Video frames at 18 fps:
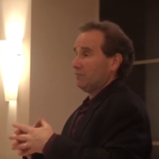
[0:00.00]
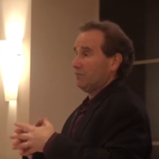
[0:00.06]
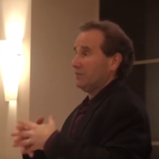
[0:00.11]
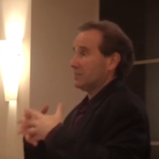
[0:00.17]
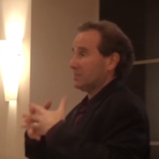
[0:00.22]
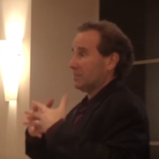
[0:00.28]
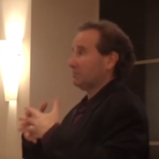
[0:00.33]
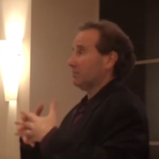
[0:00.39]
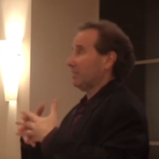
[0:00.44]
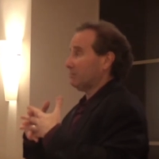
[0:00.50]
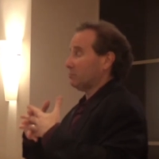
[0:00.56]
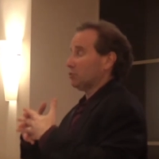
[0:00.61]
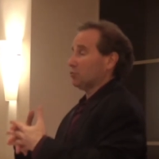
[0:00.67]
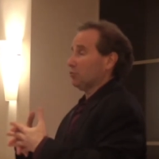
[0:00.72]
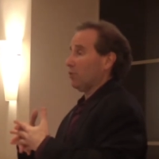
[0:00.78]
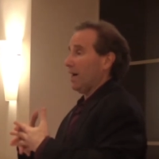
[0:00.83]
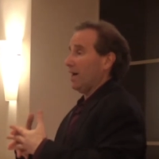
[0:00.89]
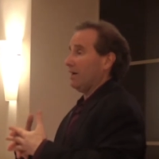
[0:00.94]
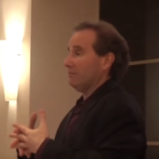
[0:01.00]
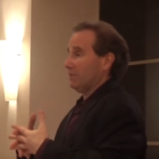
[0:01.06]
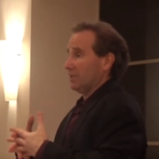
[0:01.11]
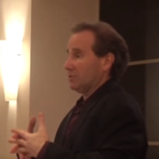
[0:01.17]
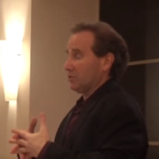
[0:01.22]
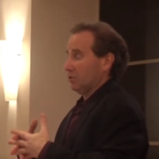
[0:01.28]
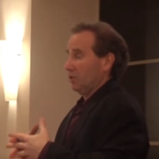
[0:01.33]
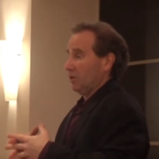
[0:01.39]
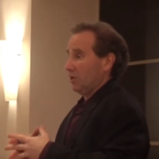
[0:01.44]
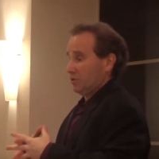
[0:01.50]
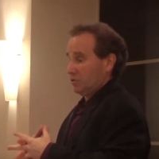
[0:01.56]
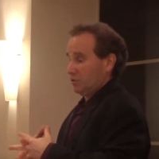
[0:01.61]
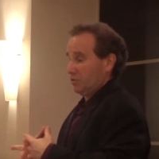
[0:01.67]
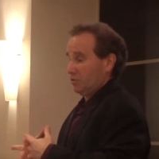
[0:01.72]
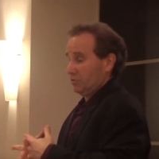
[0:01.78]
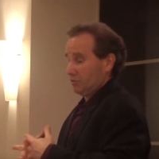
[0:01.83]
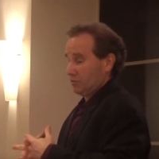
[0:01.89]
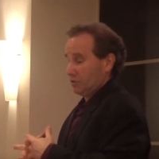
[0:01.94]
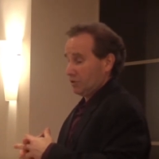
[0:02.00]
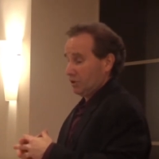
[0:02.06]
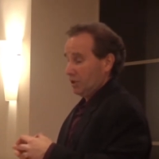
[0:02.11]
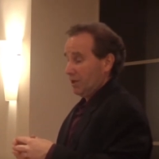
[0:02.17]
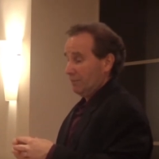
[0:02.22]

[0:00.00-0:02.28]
fees sometimes drive these lawsuits.